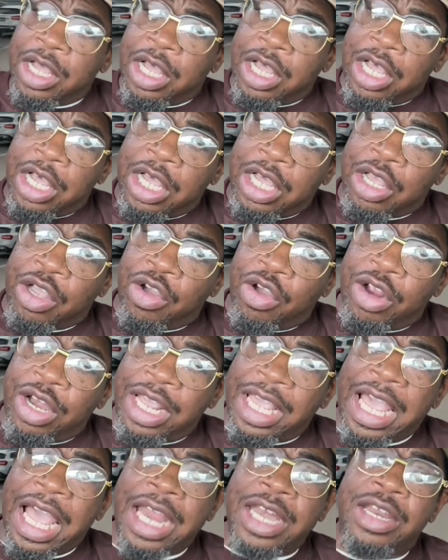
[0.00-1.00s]
a girl that
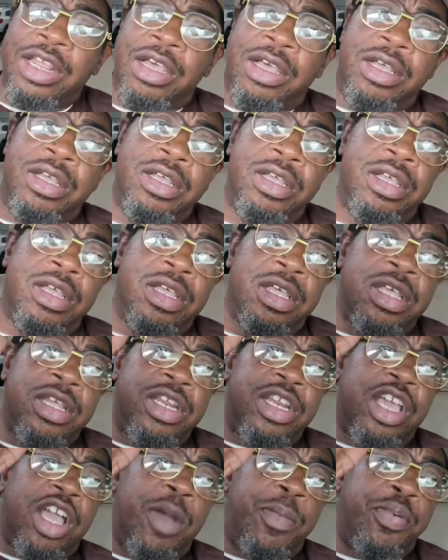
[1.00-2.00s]
got the
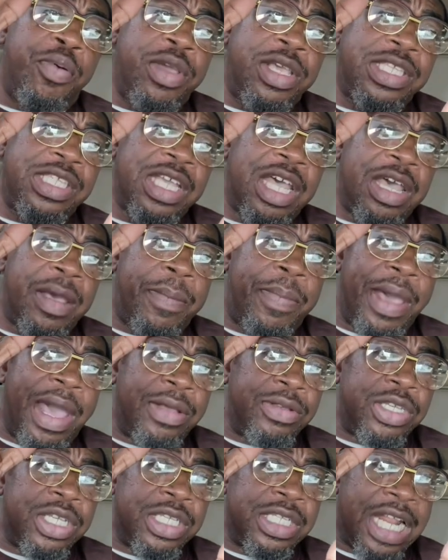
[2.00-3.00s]
the Capri Sun
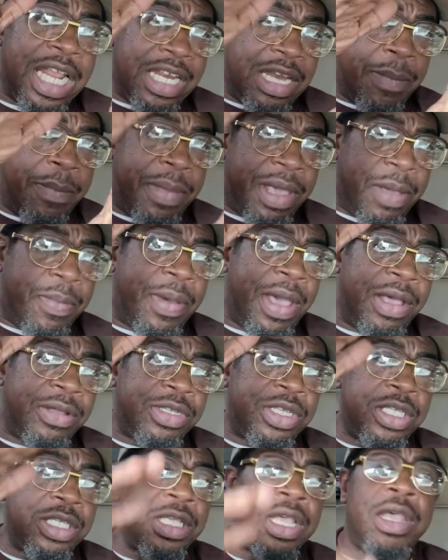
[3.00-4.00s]
pouches, like the big
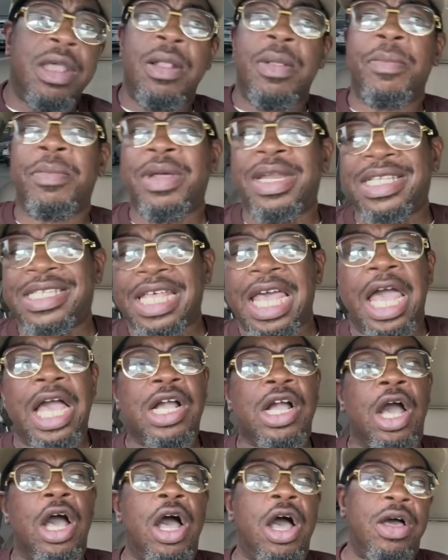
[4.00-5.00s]
pouches, but it's
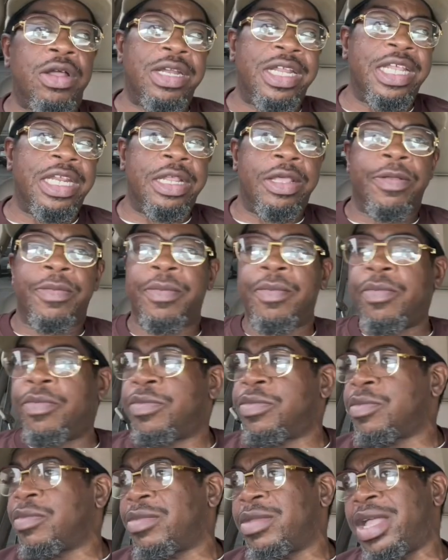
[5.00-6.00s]
alcohol in it.
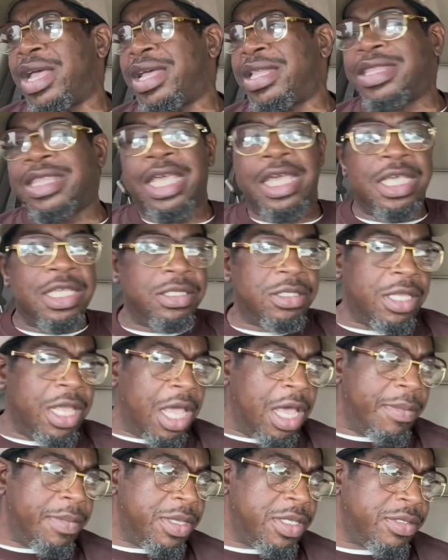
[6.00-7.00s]
I think it's
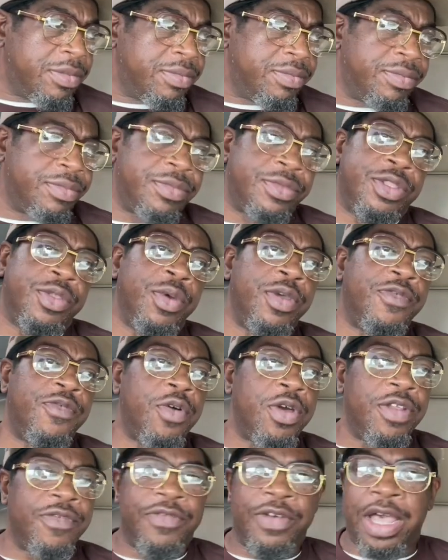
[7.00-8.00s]
damn. It's
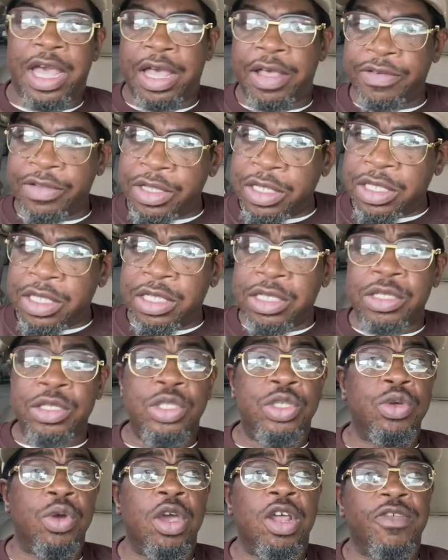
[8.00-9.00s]
345. The
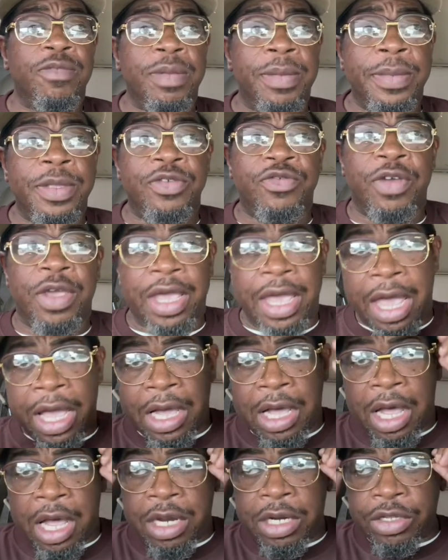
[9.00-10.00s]
two hours we be drinking
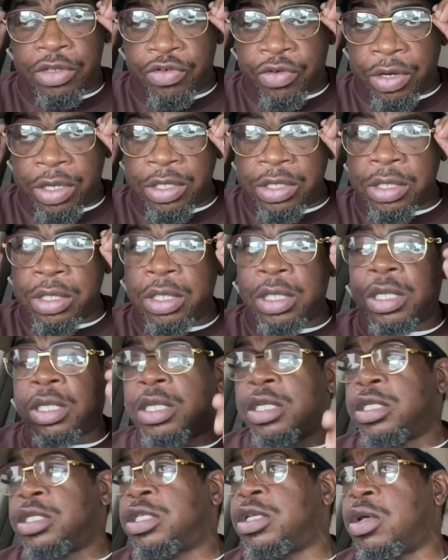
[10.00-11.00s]
alcoholic drinks.
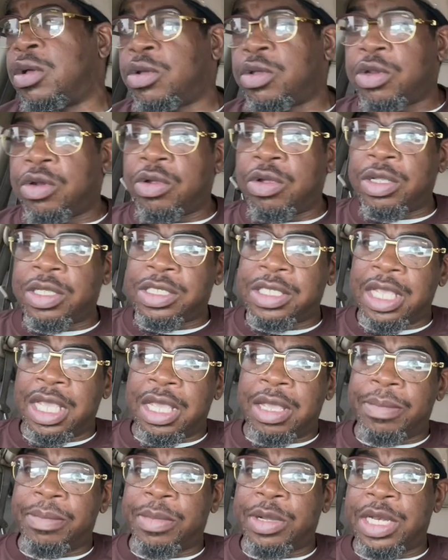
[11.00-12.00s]
So, you know what I'm
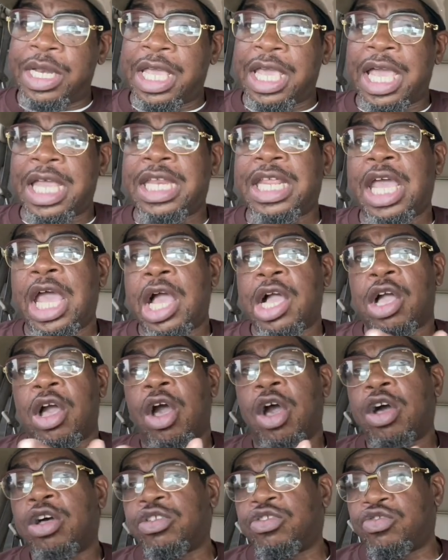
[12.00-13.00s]
saying? But they got the
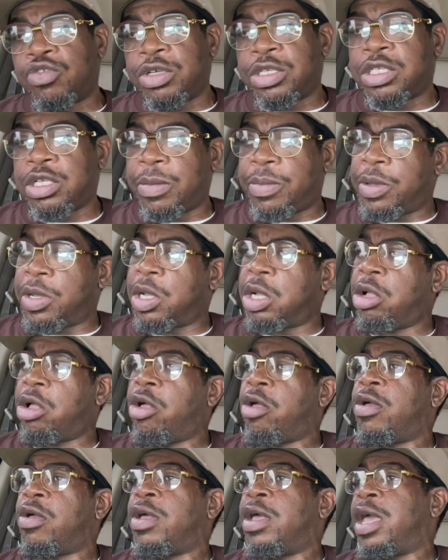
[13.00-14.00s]
alcoholic drinks up here
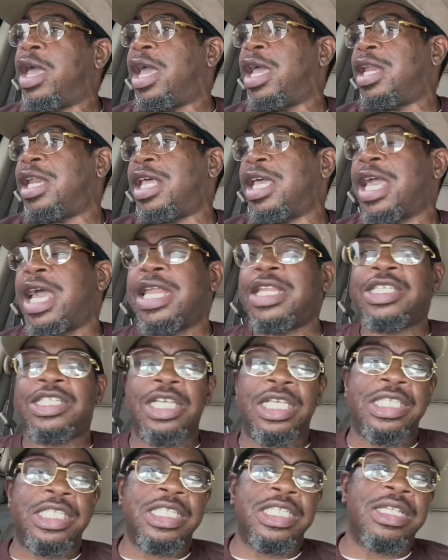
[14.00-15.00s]
and they got the
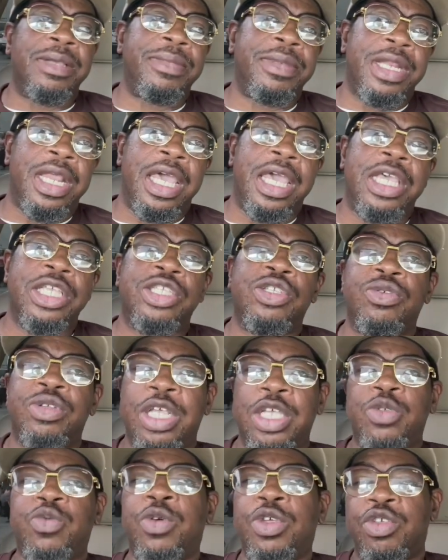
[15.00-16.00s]
Jason's Lemonade. So
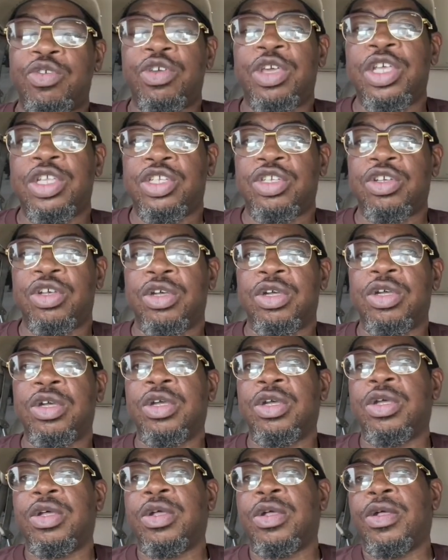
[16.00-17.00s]
that's where you get your,
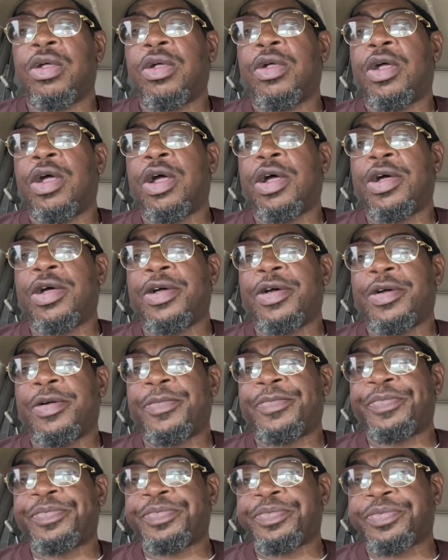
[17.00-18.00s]
um,